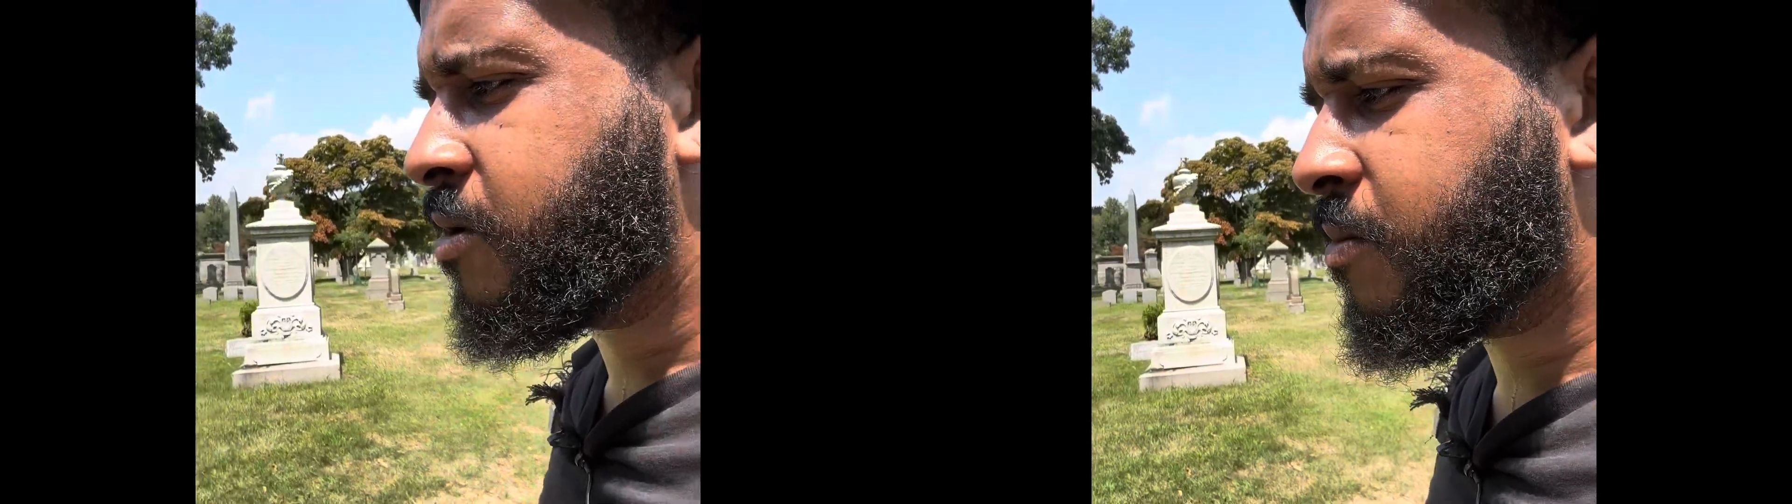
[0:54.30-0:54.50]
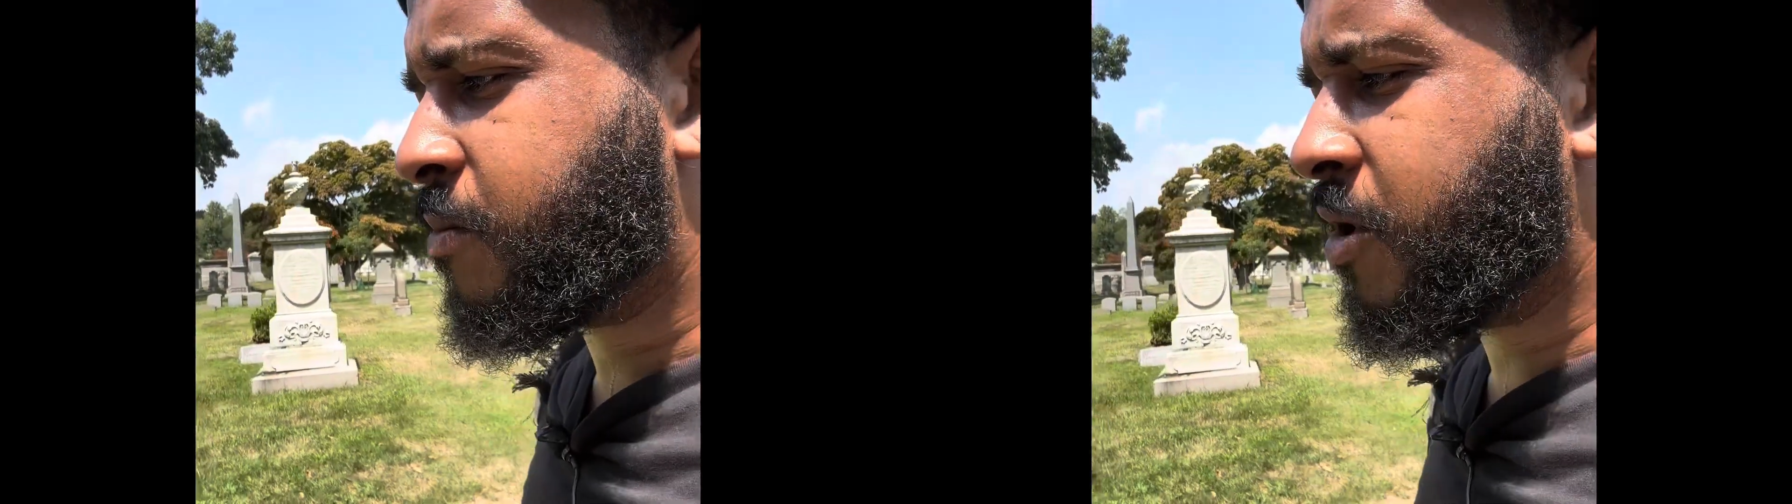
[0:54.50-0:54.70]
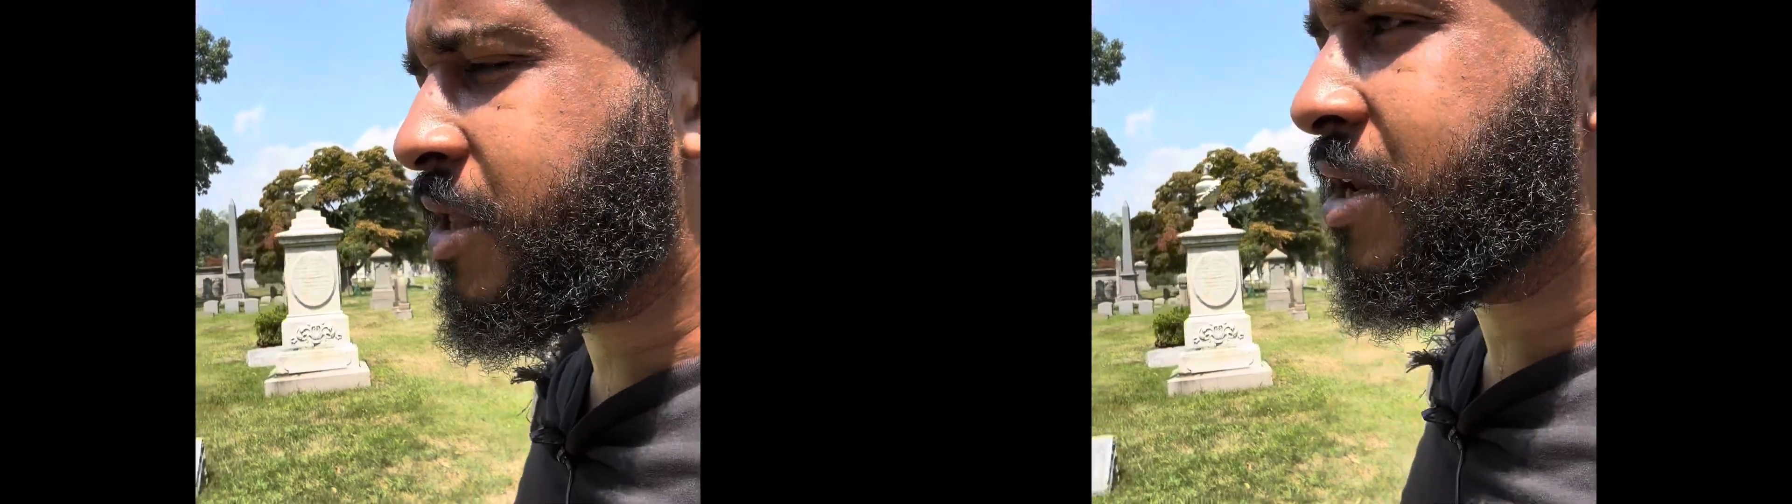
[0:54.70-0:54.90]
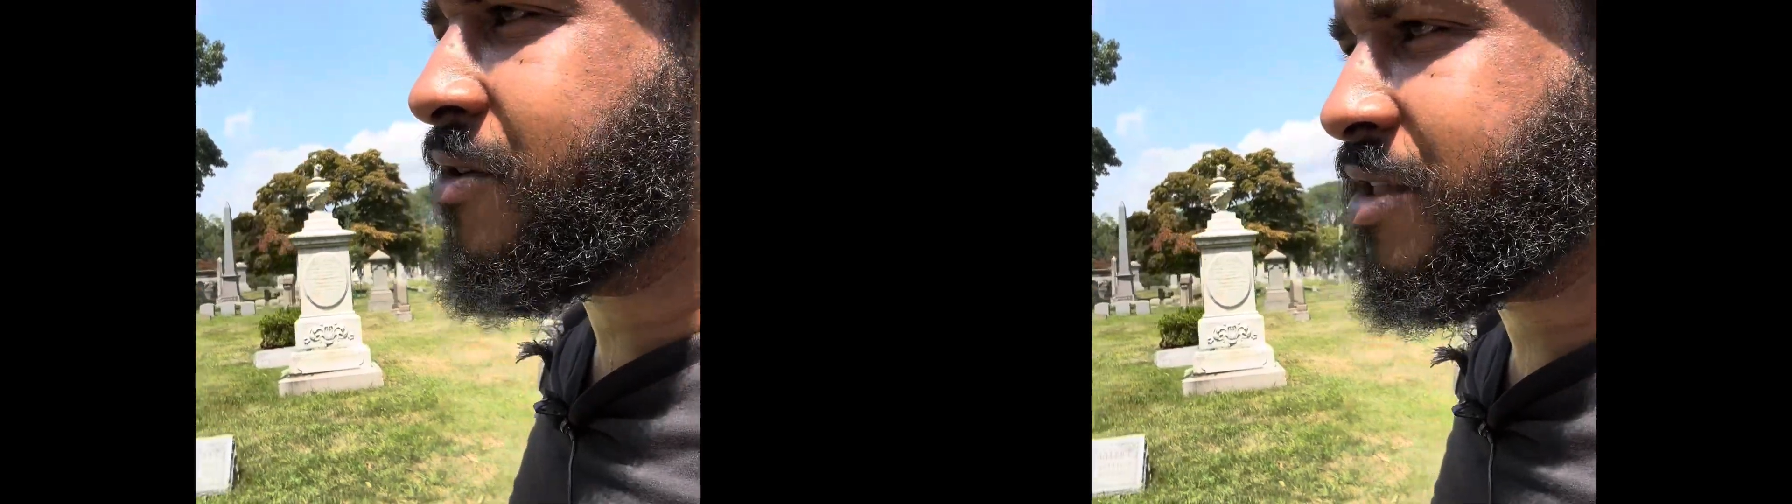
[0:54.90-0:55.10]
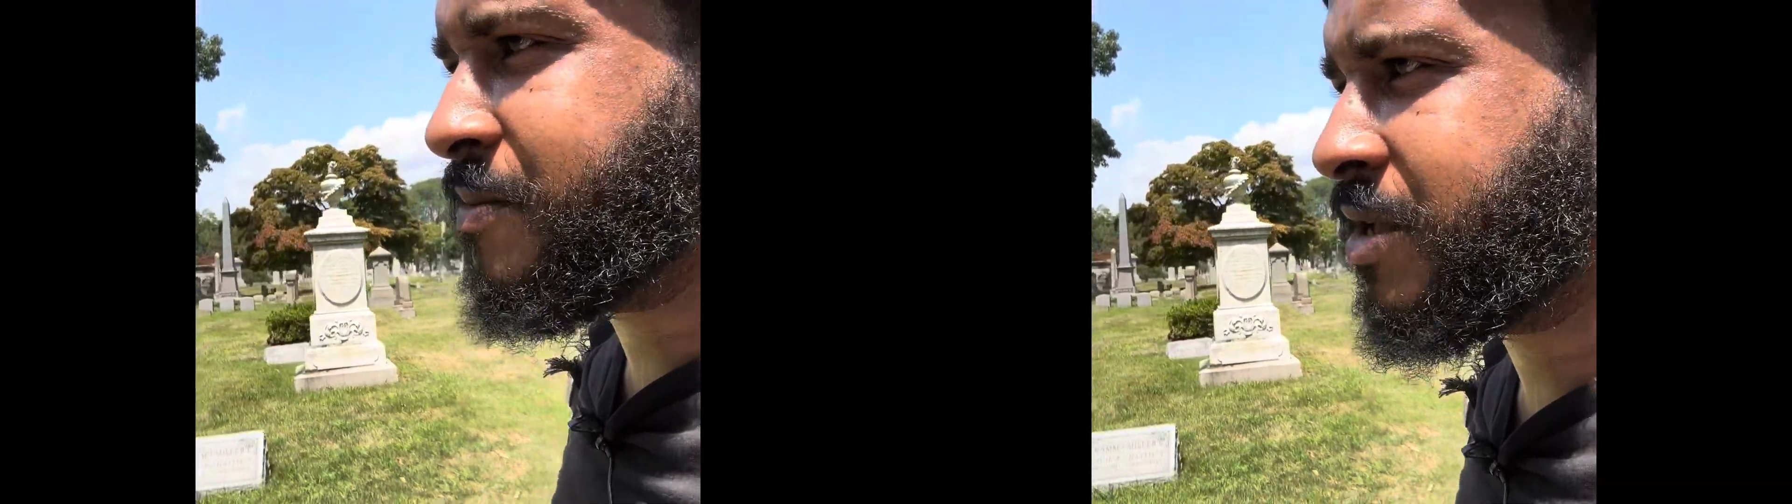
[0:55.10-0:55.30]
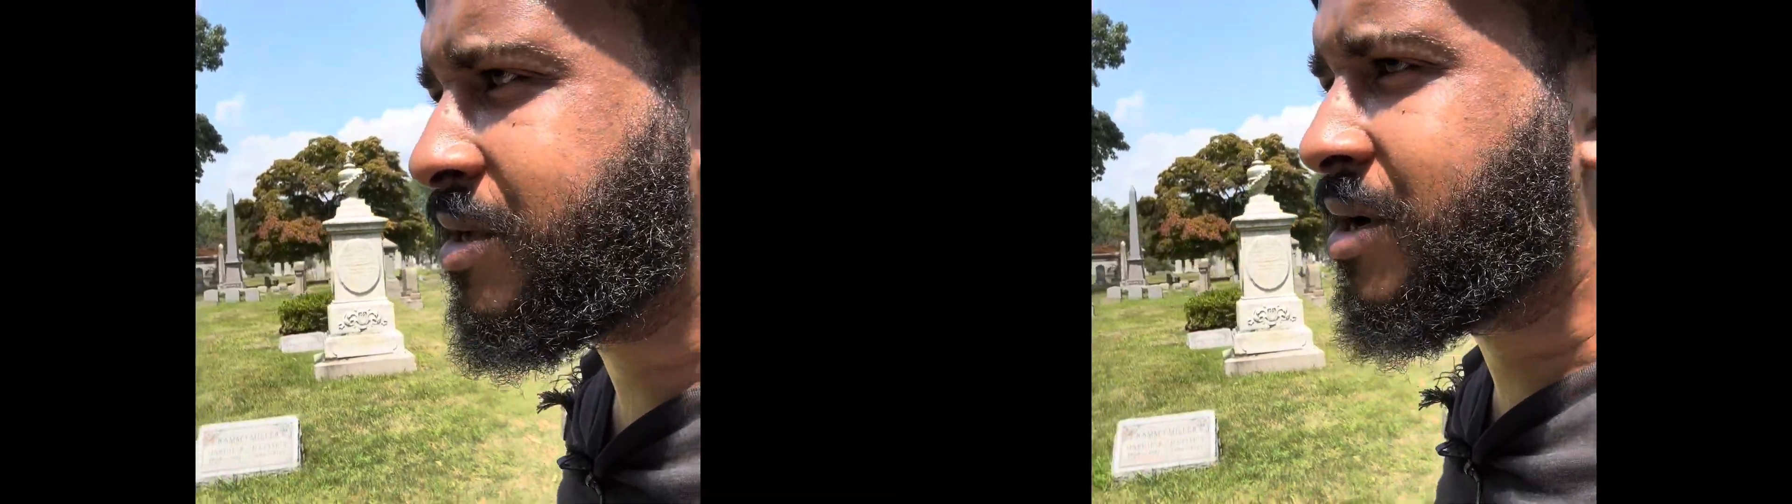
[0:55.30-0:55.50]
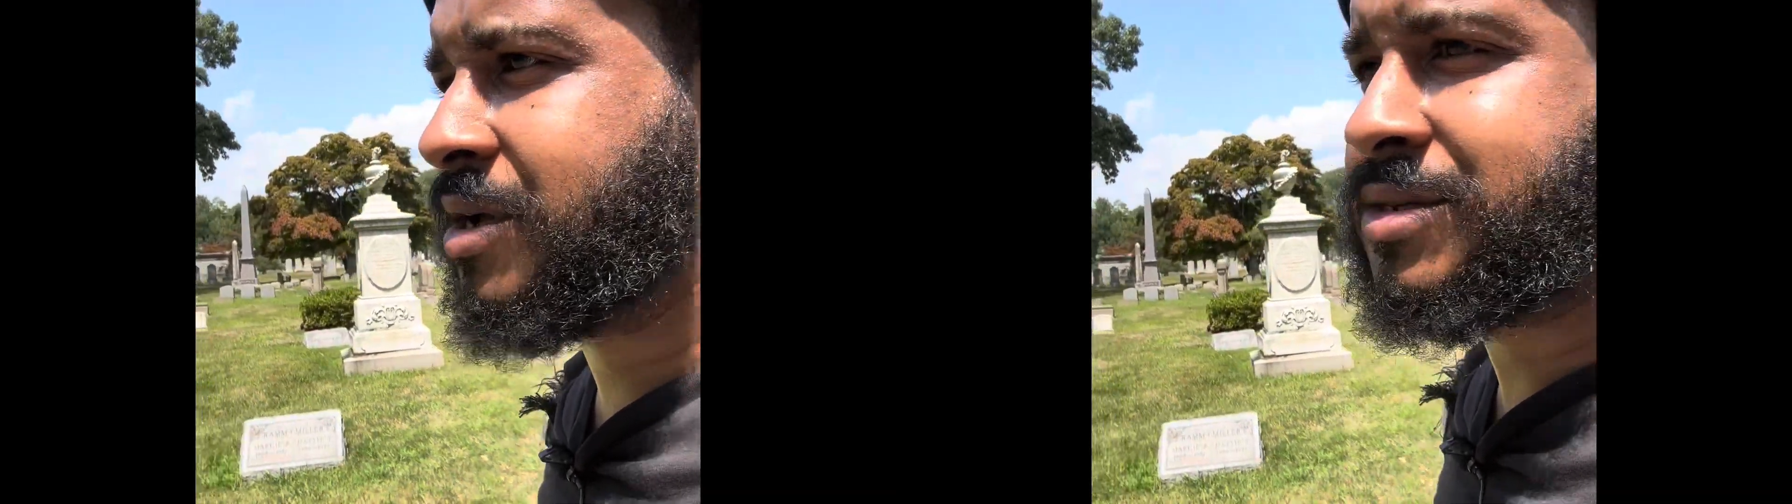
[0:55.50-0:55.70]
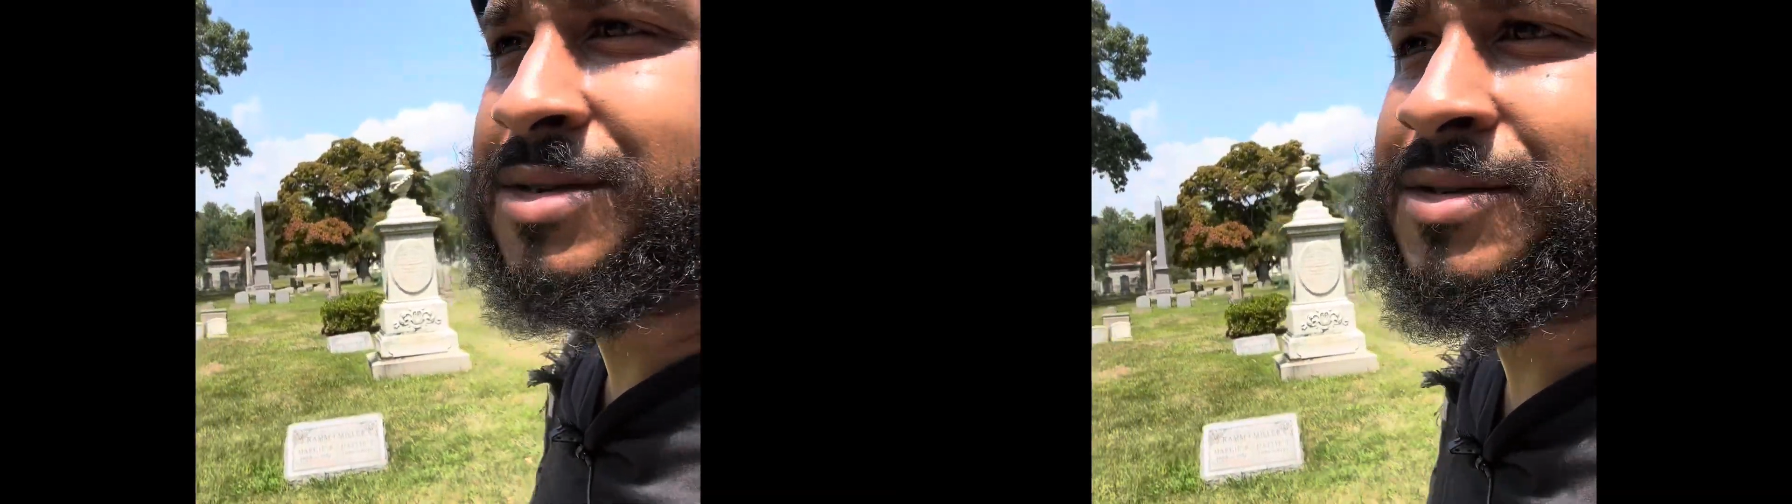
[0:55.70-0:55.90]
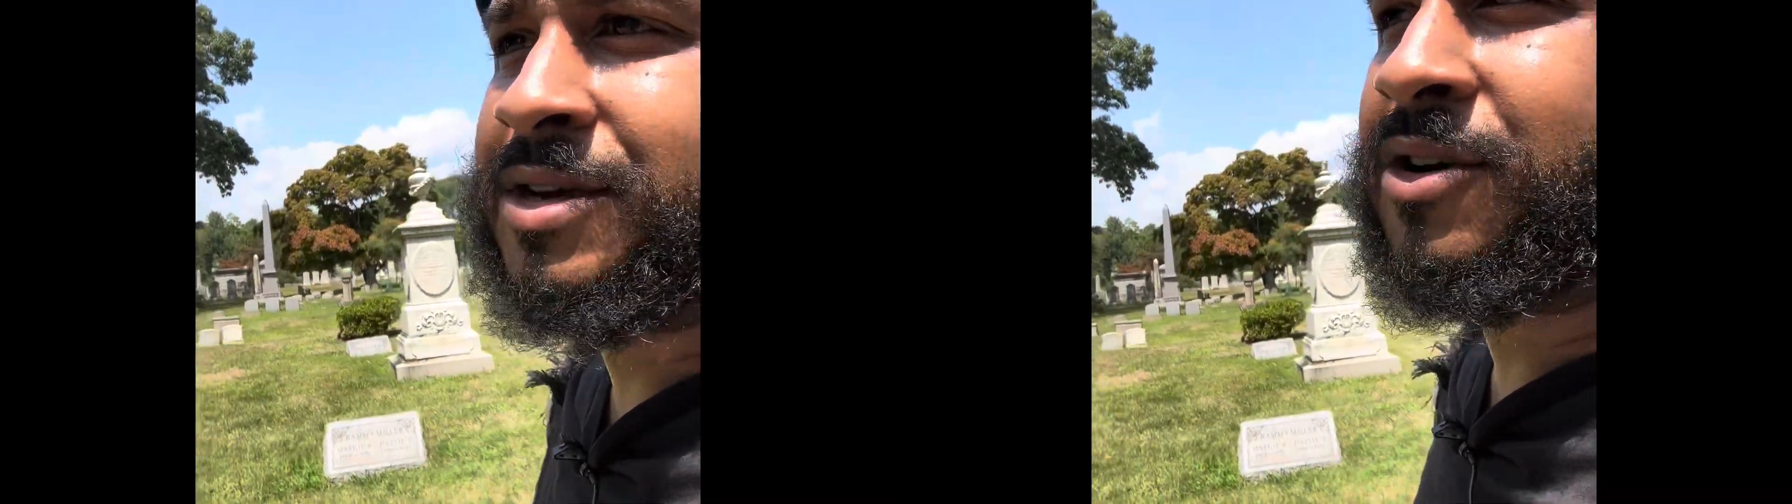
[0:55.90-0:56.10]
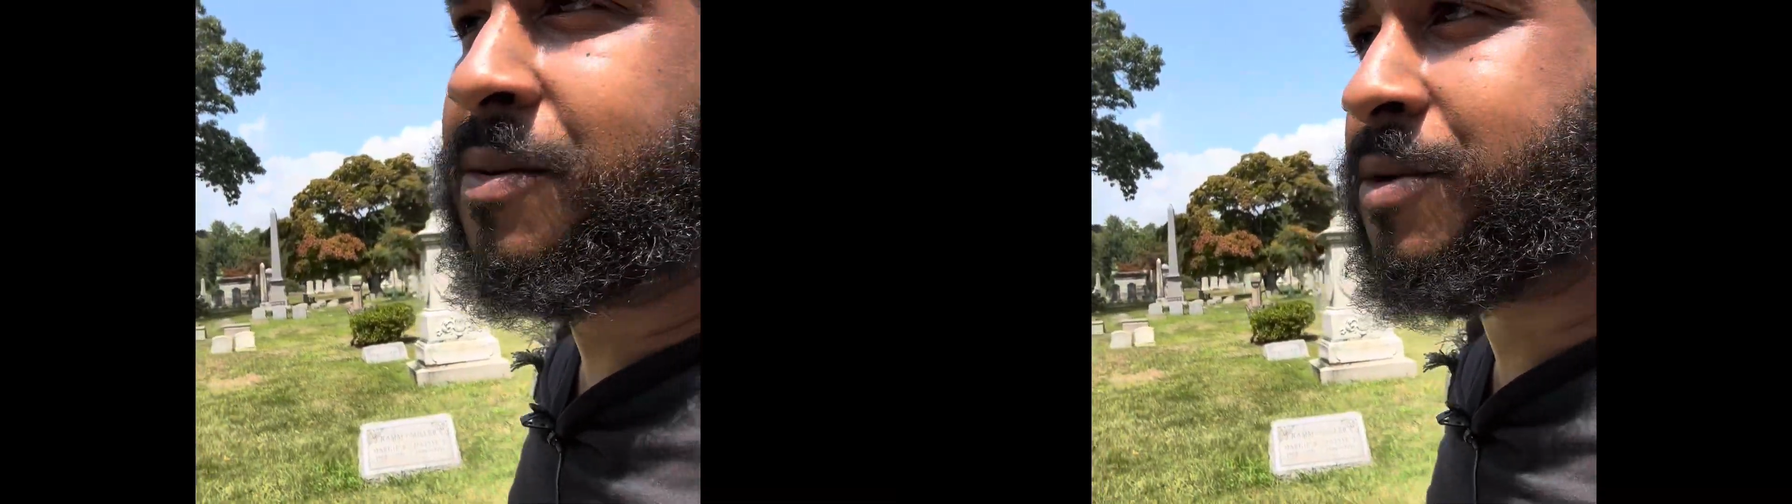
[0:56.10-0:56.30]
But that don't really matter because, you
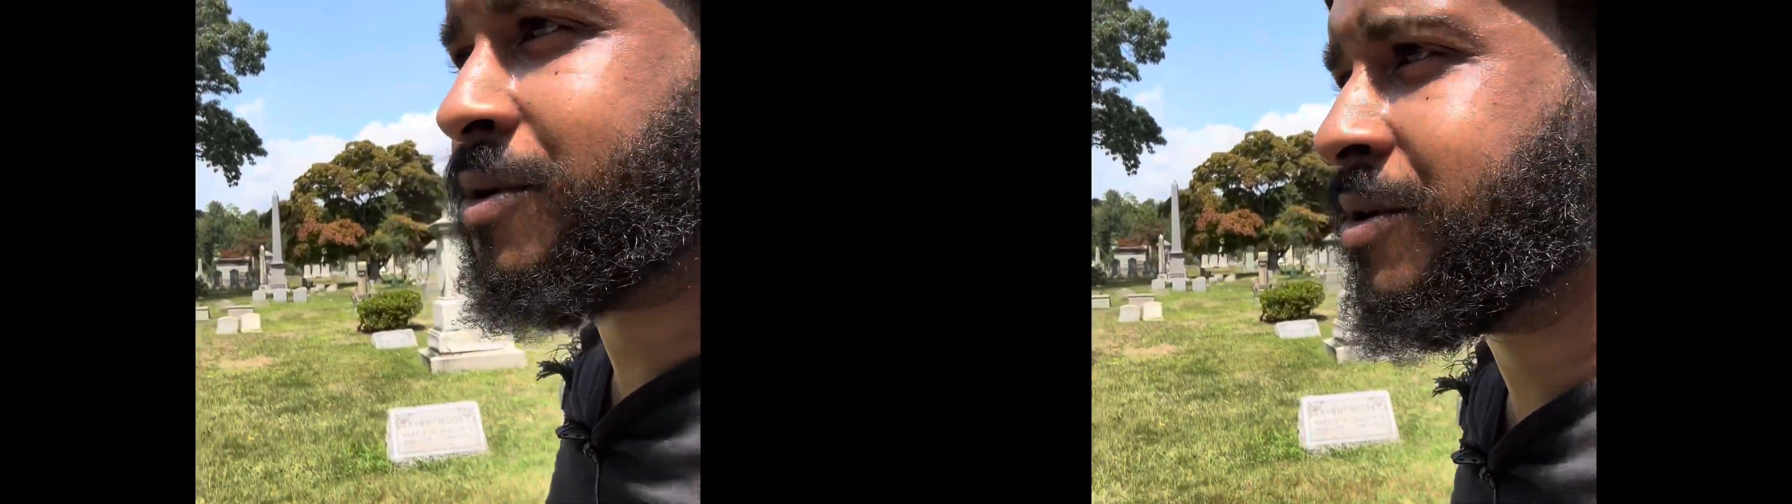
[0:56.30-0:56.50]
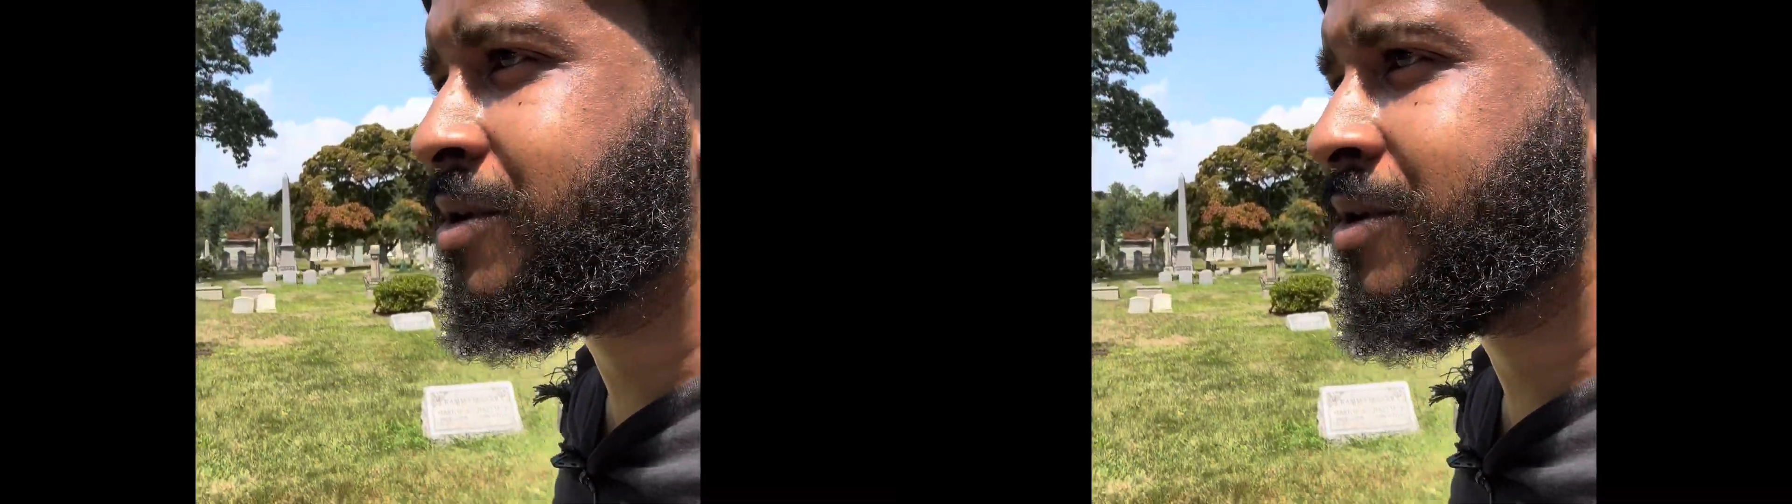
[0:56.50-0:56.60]
don't know,